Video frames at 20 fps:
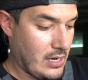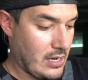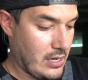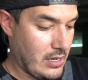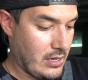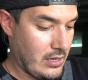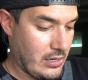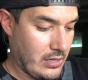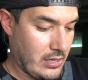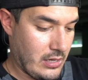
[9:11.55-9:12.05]

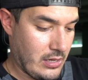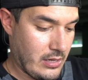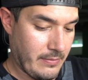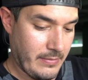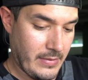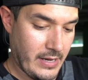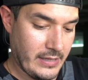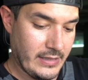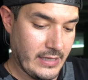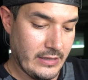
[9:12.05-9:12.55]

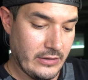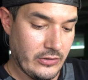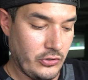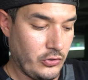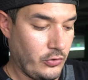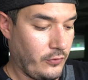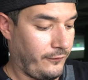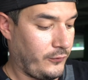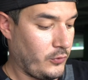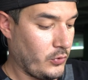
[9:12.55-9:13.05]
And then the
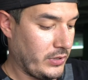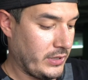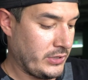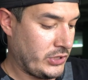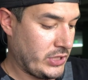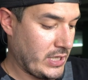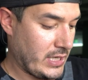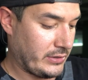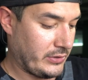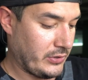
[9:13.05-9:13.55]
new fuel
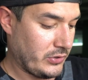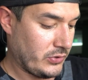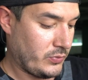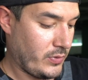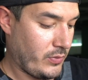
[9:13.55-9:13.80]
injectors,